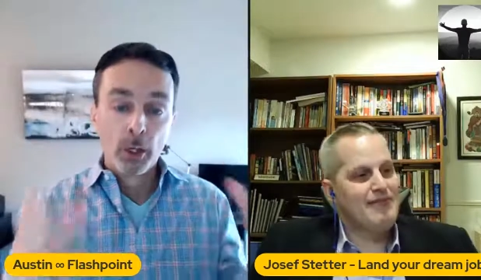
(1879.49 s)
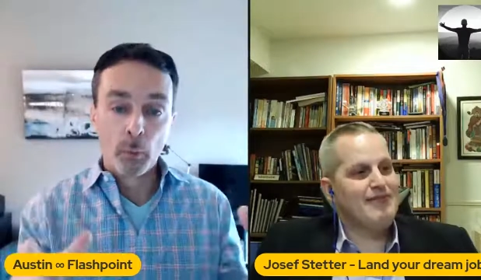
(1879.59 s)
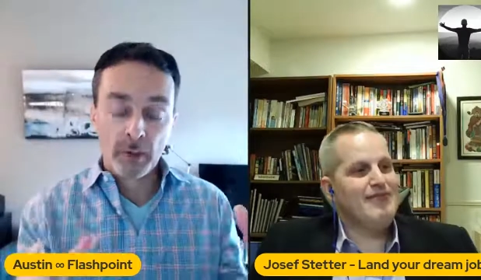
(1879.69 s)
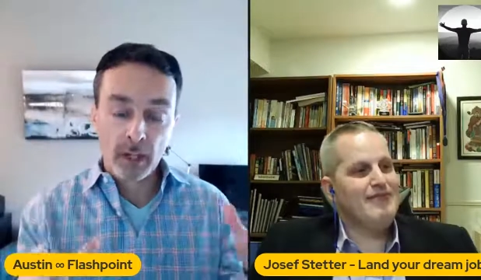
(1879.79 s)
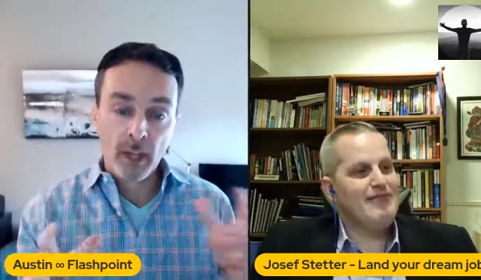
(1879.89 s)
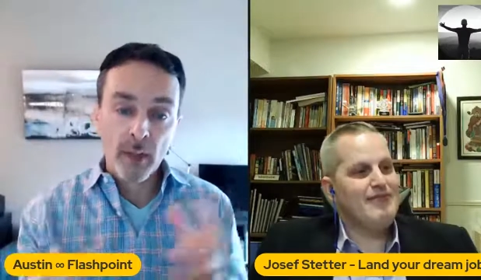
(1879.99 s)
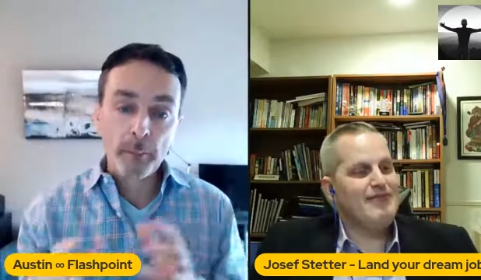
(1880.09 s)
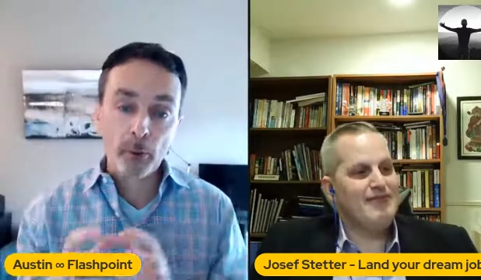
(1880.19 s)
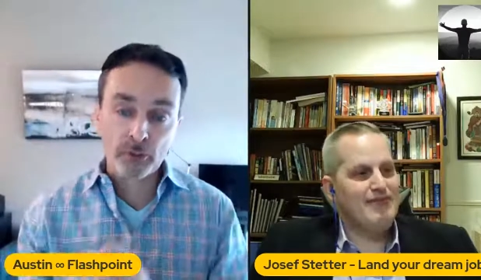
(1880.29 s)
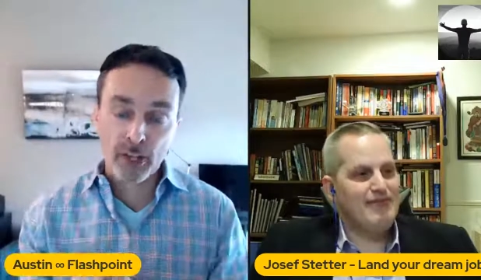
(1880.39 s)
Speaker 1: When the, now
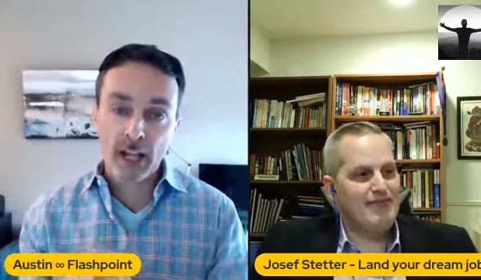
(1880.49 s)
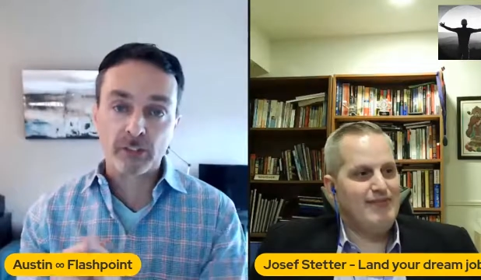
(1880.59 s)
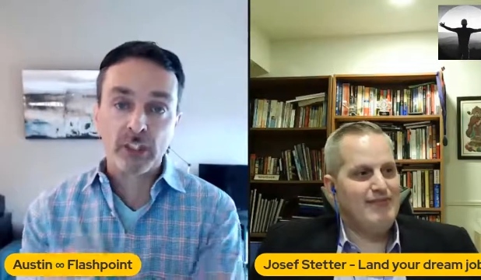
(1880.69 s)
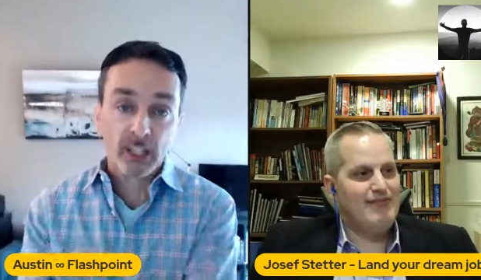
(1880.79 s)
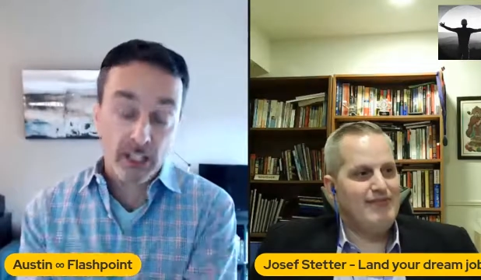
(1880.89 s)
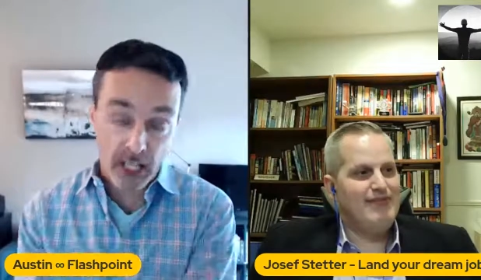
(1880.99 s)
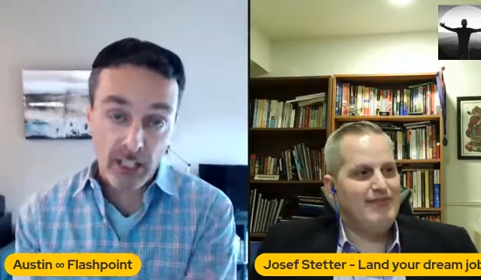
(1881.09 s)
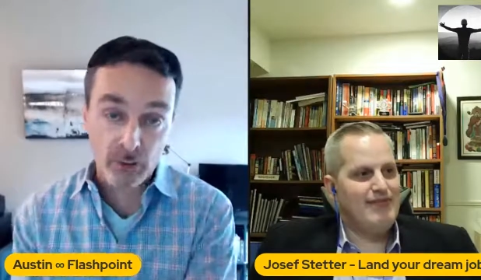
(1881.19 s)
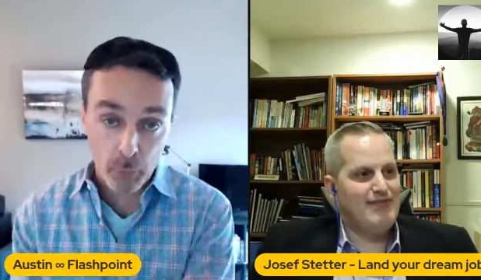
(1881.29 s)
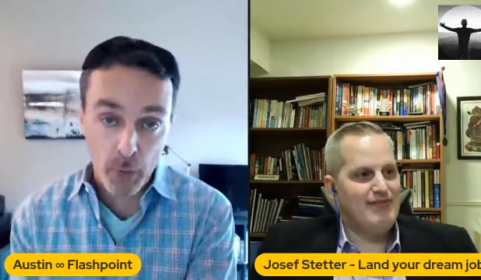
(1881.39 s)
that person actually
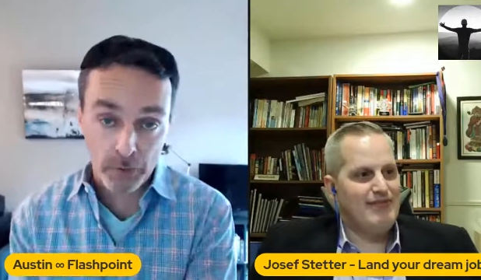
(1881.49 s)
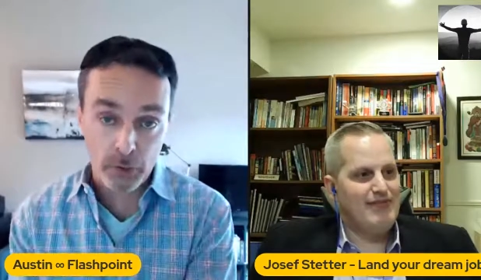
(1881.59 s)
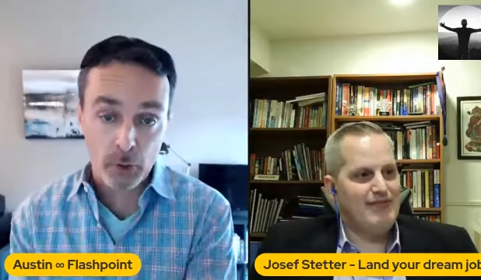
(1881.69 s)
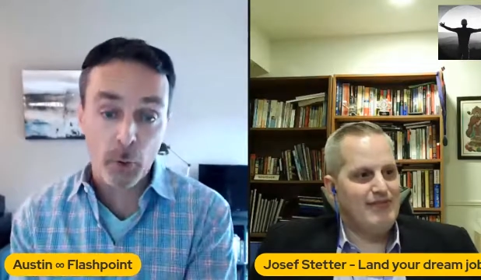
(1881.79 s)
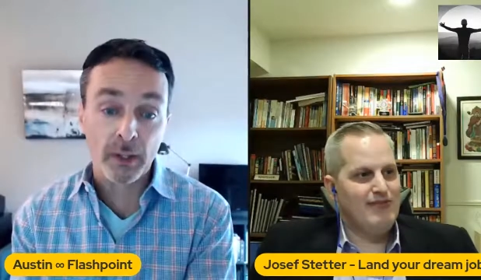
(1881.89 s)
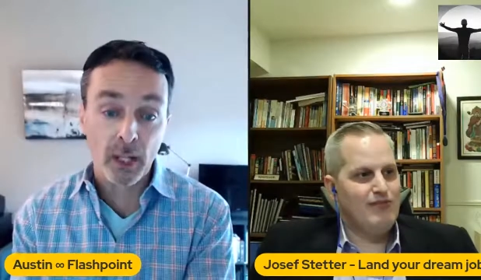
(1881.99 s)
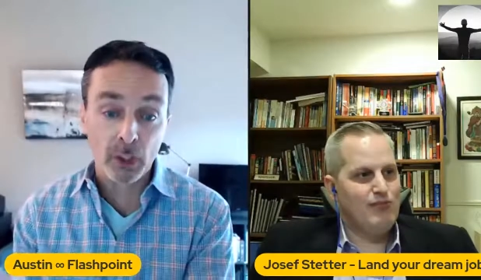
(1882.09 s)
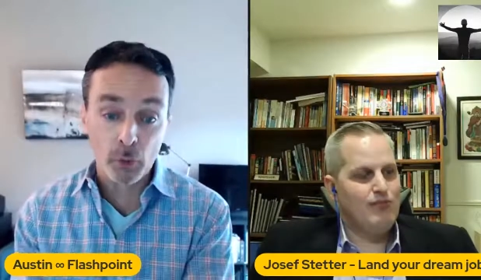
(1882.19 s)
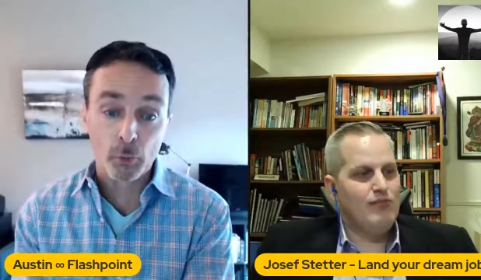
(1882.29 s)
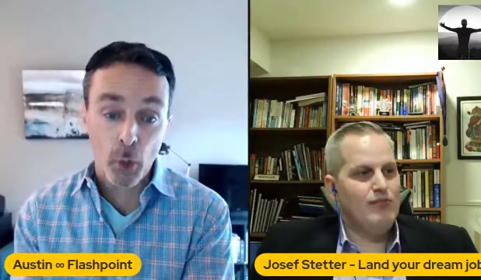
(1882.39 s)
engaged with you and,
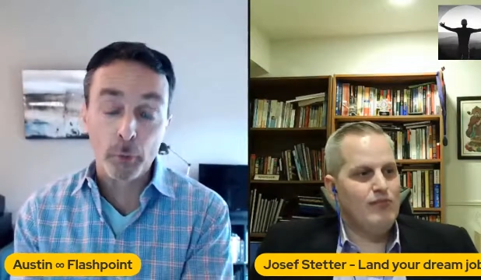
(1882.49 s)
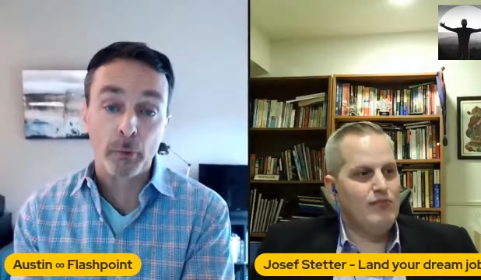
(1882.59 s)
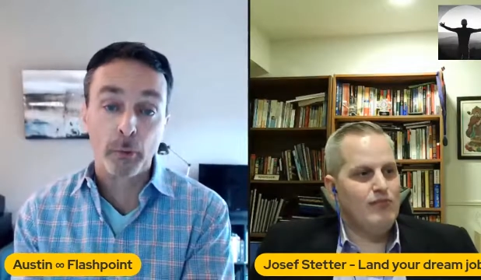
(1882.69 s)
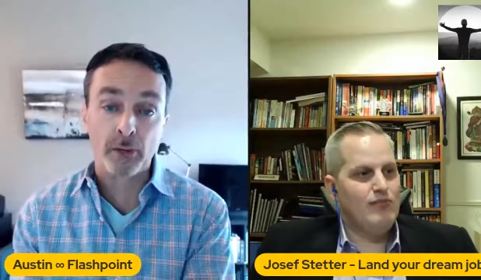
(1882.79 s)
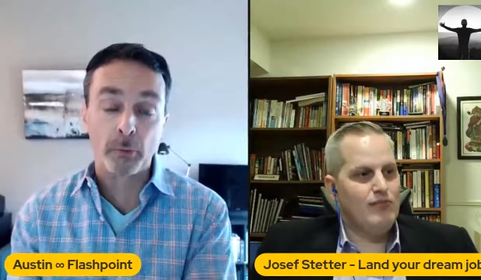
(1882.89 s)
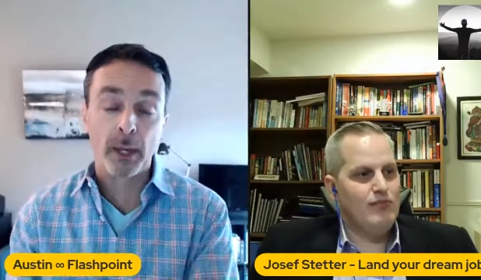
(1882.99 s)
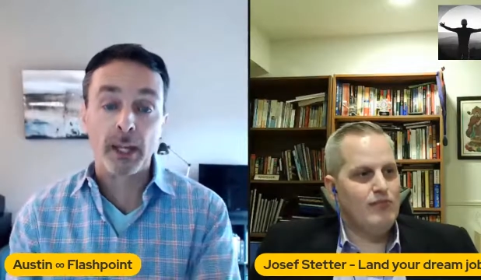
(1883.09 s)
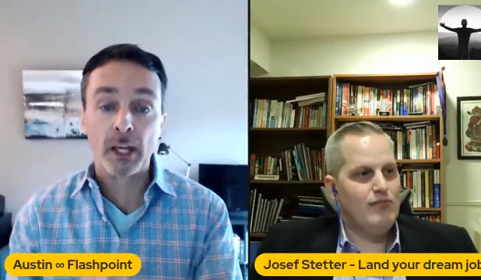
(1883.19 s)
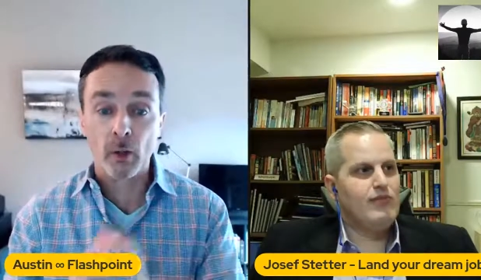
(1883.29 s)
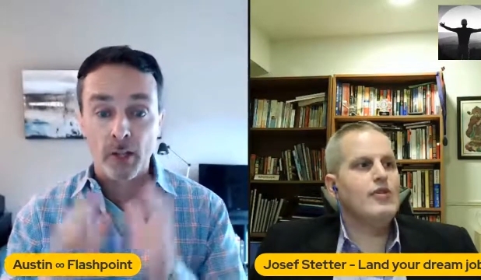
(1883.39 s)
and you wrote the resume,
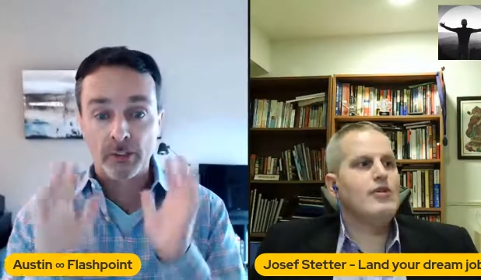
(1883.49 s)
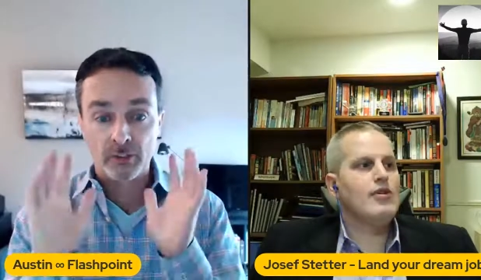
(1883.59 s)
and I know that's